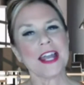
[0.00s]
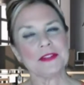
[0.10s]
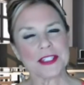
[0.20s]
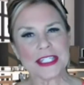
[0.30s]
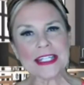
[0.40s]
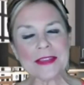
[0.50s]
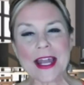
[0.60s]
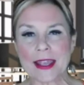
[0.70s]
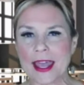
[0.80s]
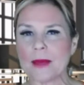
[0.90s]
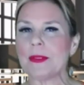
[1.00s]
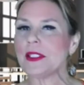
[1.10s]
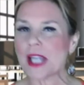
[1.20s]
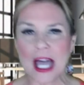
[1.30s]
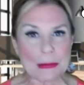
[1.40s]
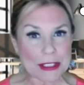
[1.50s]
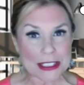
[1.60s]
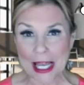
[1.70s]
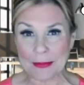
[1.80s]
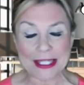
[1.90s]
I've seen that happen time
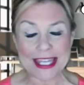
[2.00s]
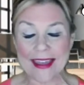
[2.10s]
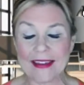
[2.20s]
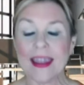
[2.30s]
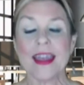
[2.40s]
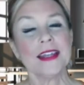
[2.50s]
and time again,